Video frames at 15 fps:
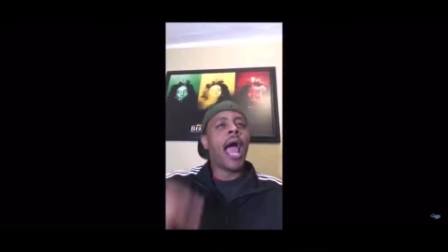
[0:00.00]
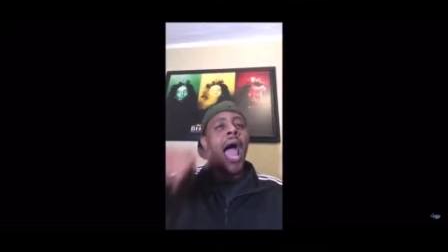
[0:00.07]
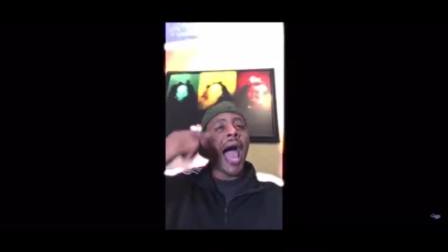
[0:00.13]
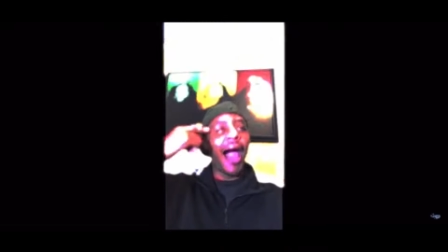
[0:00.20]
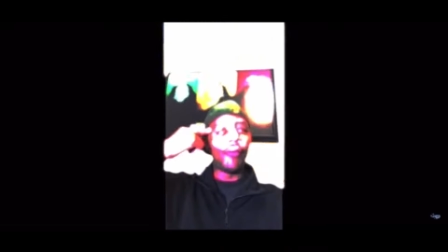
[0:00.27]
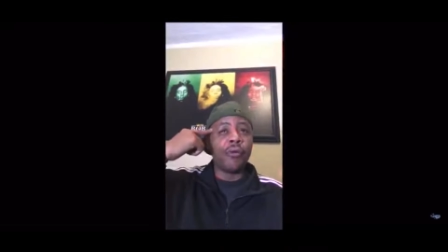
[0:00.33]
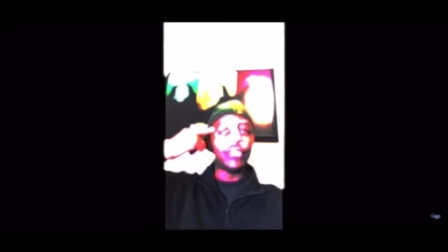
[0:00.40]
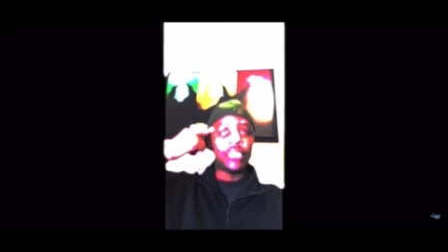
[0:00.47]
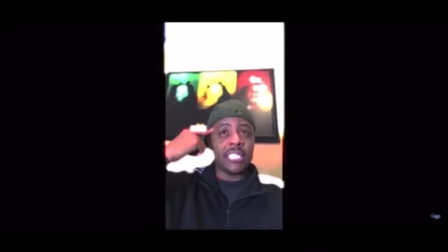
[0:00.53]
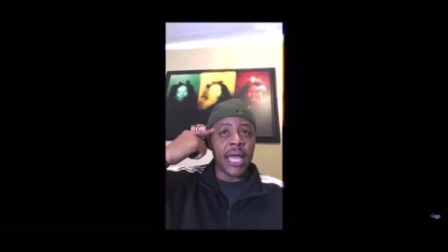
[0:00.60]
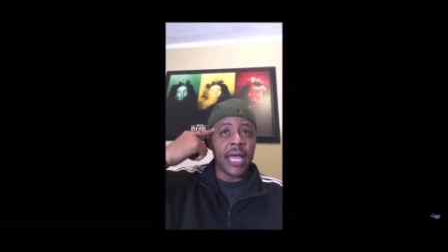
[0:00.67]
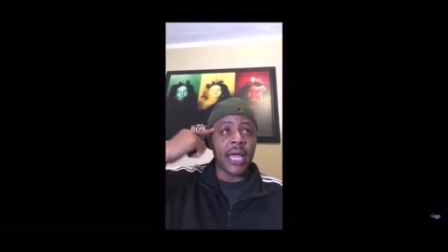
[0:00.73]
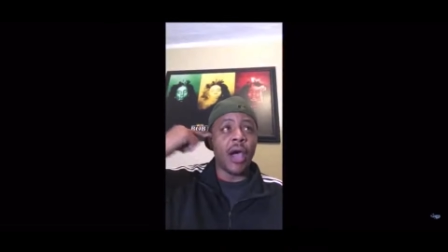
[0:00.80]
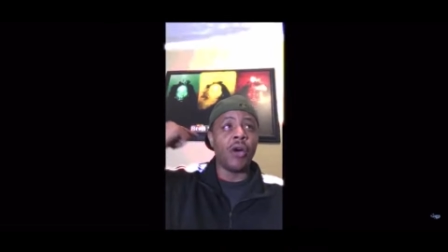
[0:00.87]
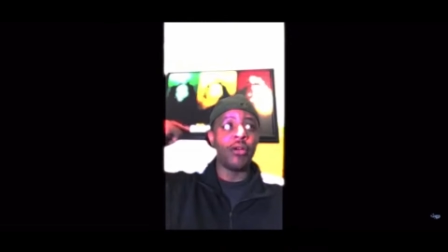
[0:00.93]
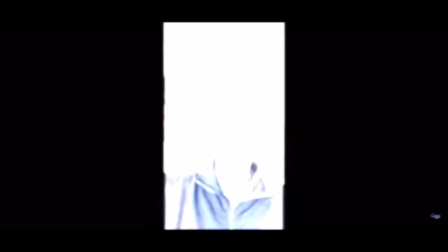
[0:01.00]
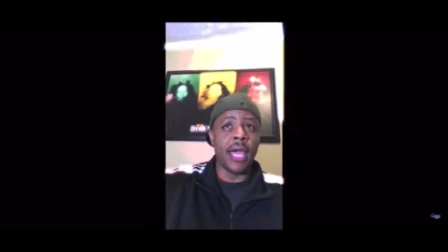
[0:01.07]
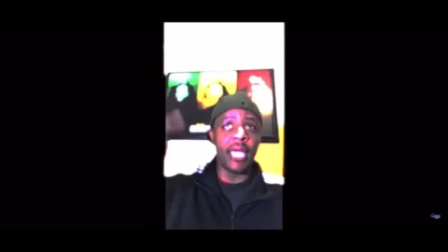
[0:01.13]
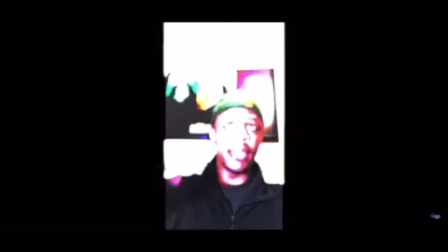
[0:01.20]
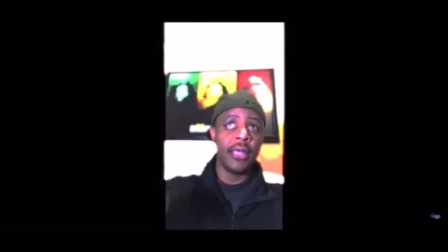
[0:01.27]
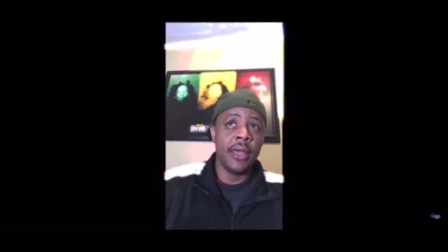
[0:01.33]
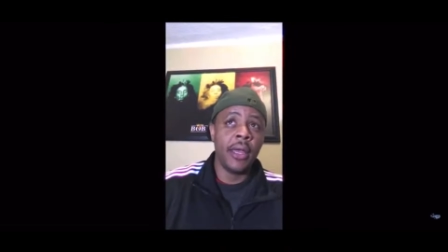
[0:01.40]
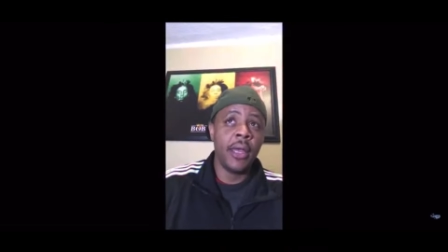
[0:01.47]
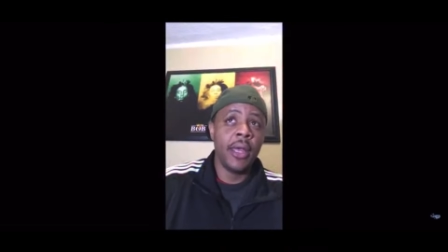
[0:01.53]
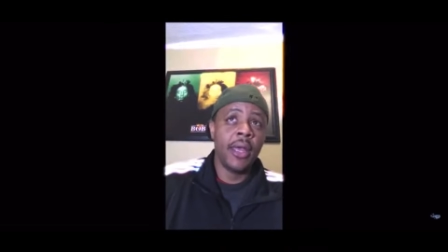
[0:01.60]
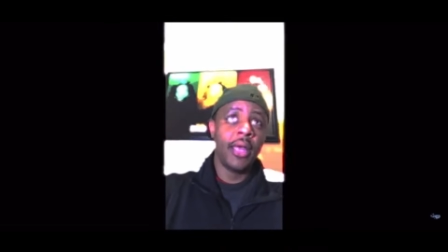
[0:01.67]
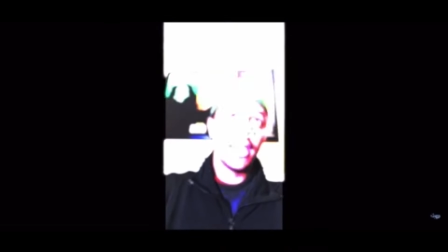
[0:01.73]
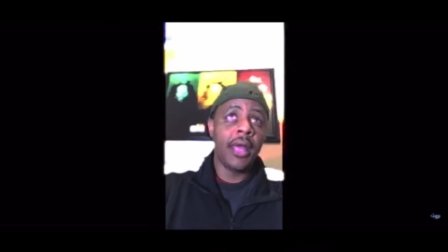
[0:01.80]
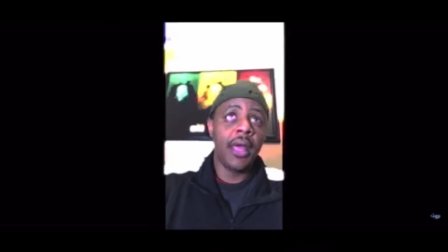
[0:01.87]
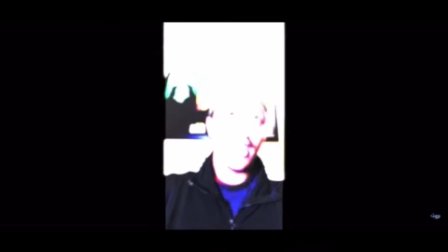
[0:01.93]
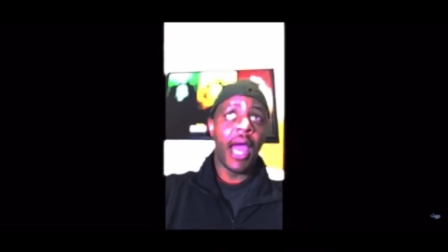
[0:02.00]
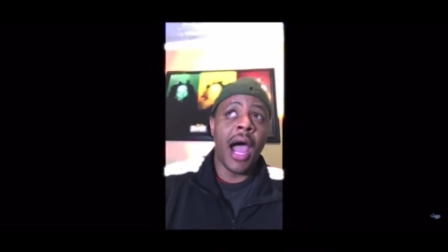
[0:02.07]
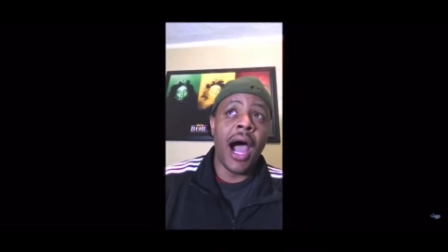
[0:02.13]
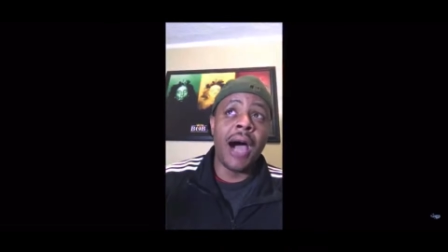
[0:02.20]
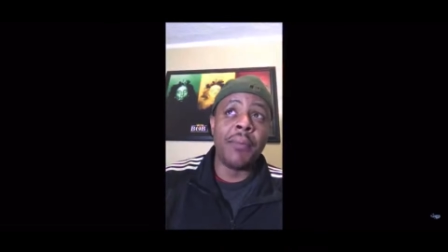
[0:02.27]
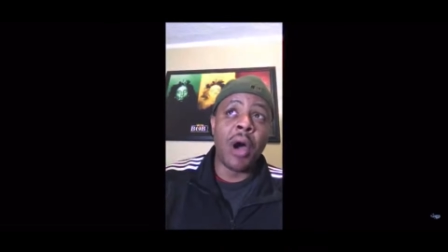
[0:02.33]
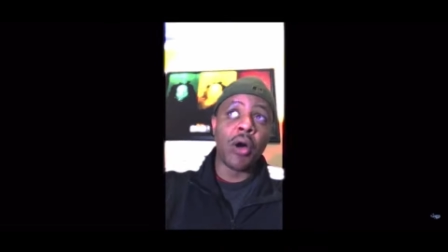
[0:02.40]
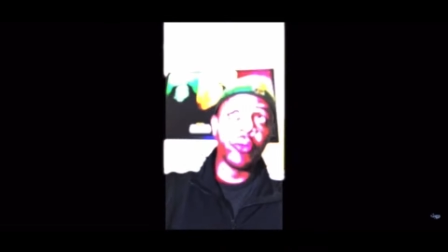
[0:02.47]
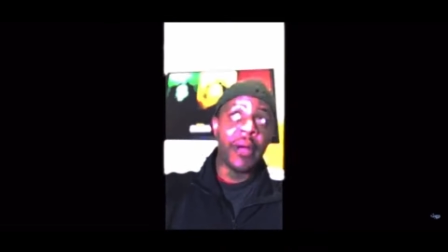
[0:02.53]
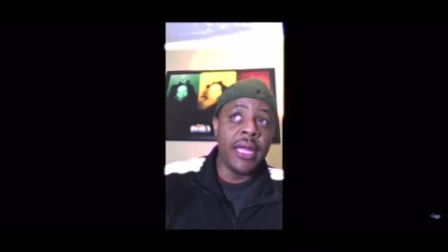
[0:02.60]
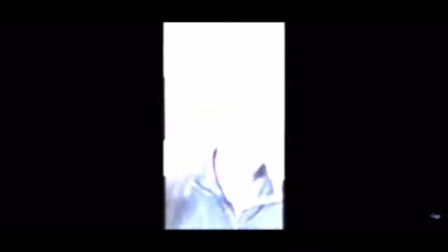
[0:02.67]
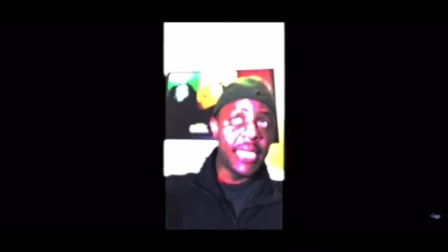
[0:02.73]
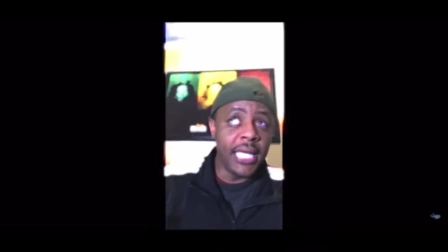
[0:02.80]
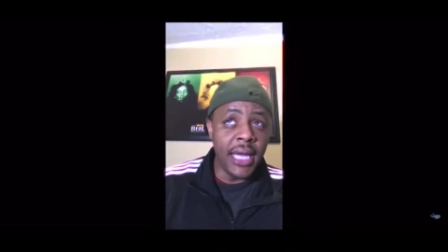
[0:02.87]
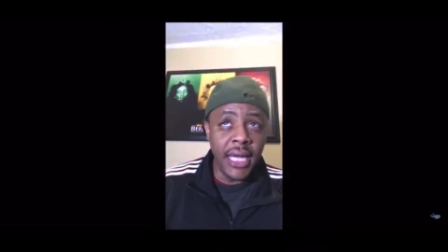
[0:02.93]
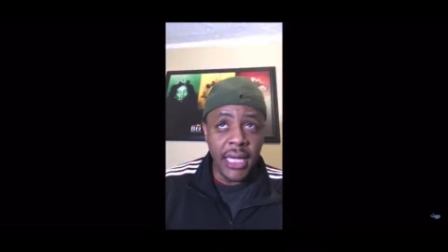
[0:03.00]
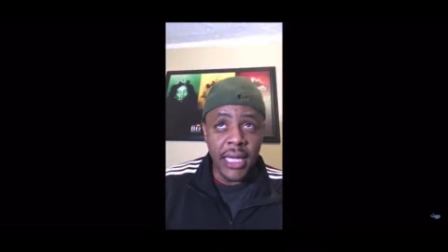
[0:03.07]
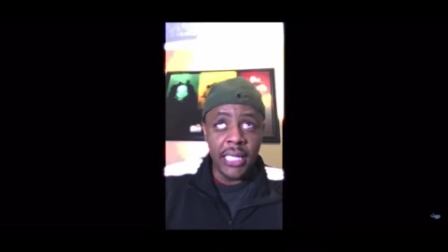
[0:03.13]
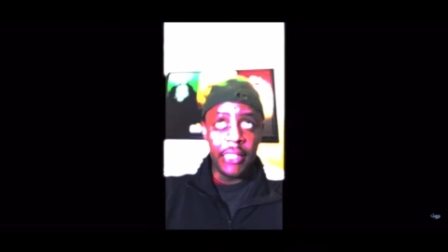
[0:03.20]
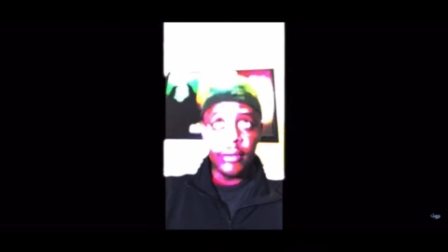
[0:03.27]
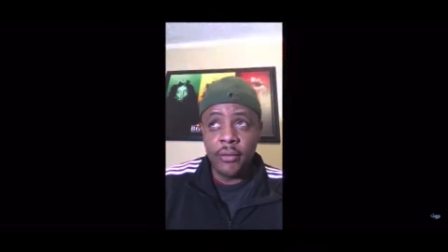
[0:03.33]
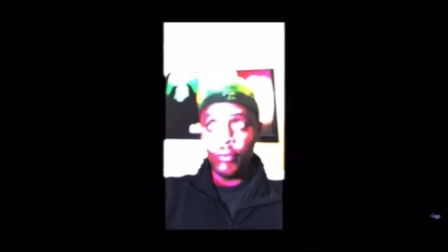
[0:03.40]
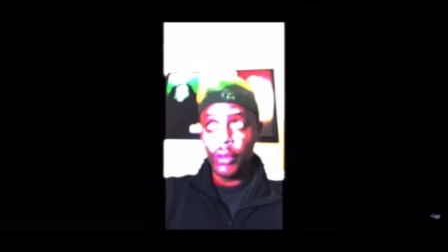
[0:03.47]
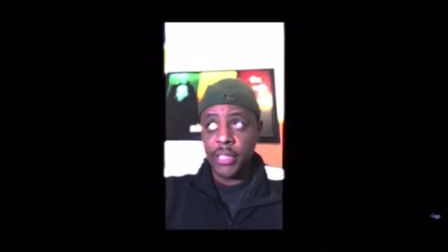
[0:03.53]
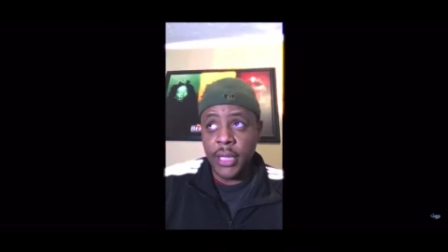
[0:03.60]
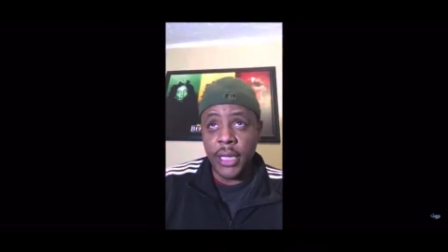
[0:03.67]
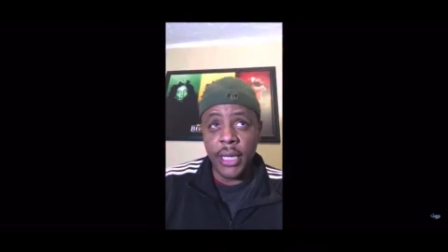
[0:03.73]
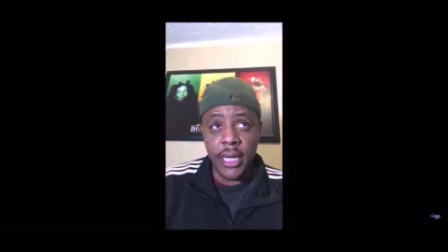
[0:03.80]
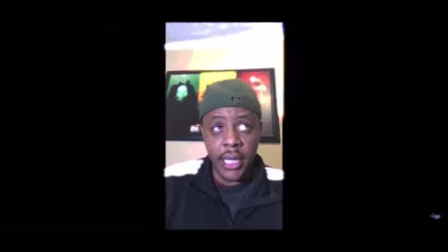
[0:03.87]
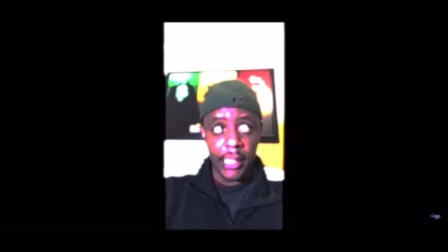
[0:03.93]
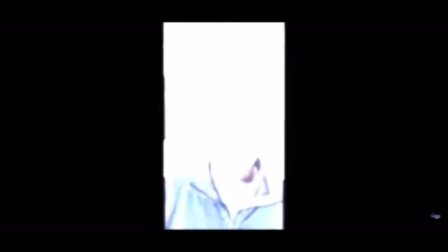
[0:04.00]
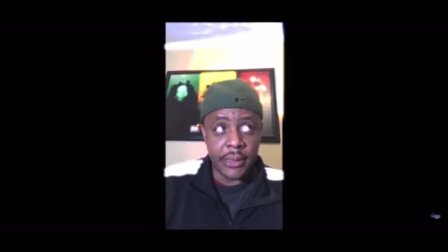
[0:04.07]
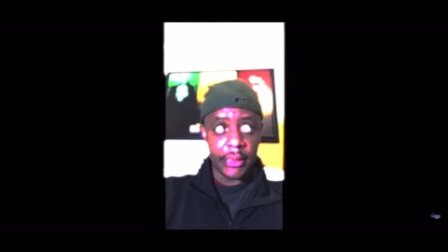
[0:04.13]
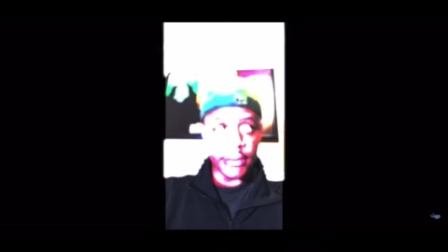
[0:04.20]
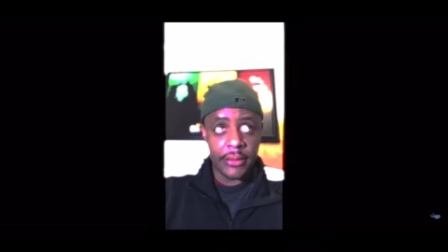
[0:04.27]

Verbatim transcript: I would say, okay, I'm already in with the niggas.